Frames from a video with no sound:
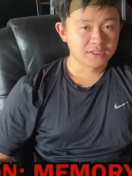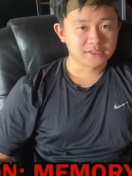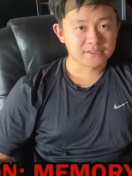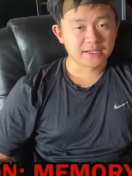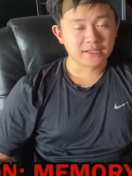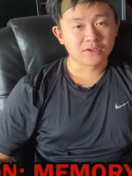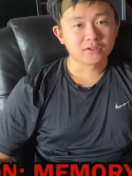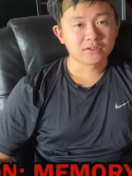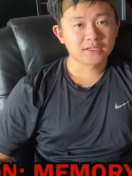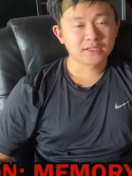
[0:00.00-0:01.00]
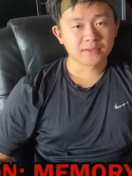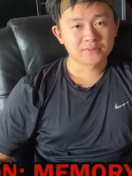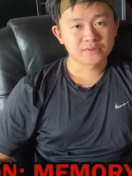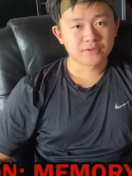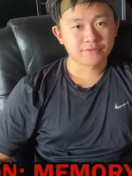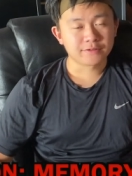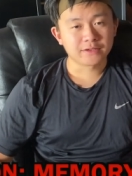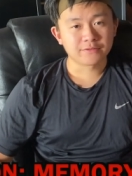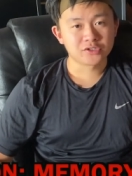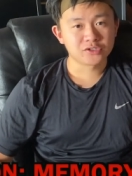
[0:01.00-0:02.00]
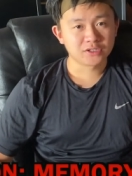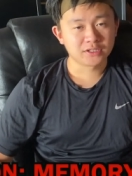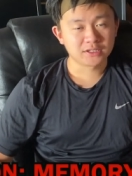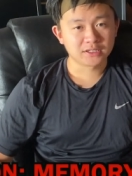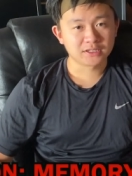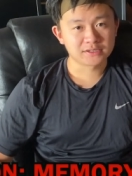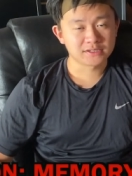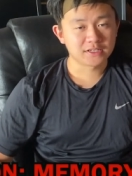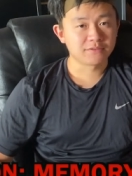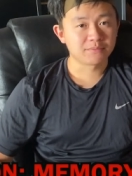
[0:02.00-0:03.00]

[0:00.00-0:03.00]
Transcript: is that it only comes with 500 gigs of